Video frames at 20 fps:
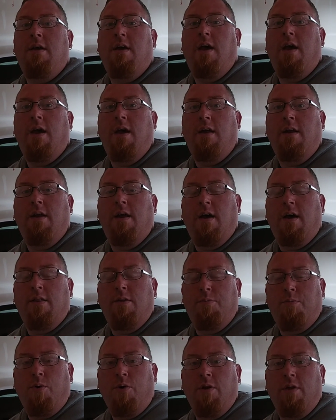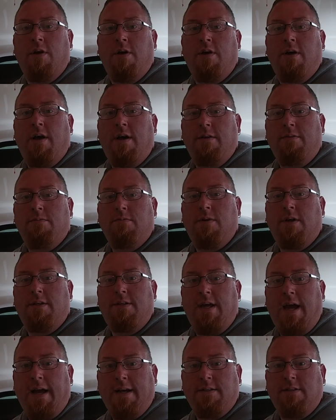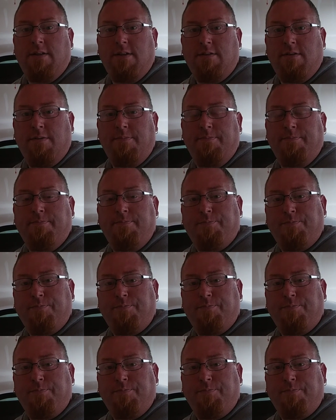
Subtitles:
and the Borla attack system.